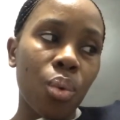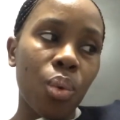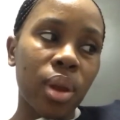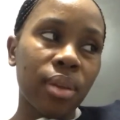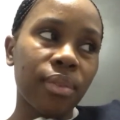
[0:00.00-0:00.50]

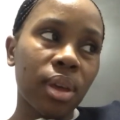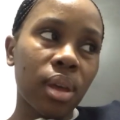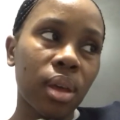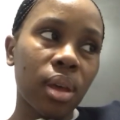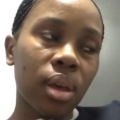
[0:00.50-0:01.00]

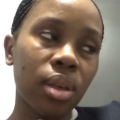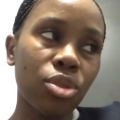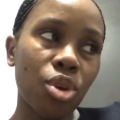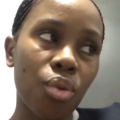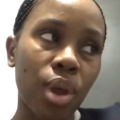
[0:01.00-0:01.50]
whatever
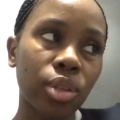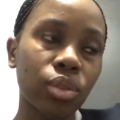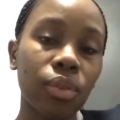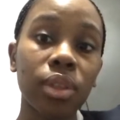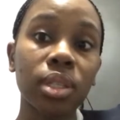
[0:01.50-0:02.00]
the rest
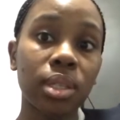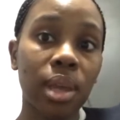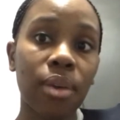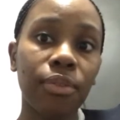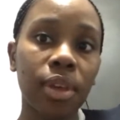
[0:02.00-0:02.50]
of the
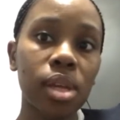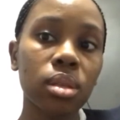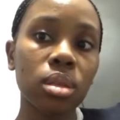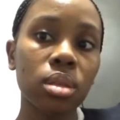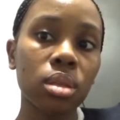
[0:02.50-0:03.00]
stuff
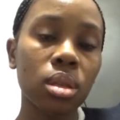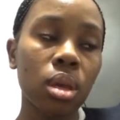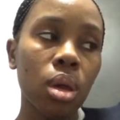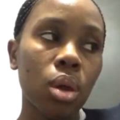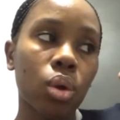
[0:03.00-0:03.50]
is
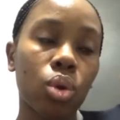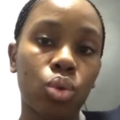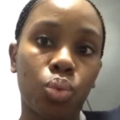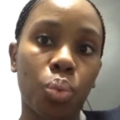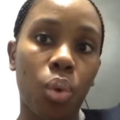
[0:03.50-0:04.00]
because
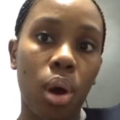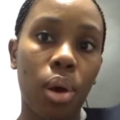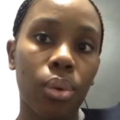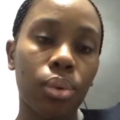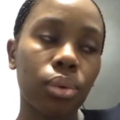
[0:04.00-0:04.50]
wow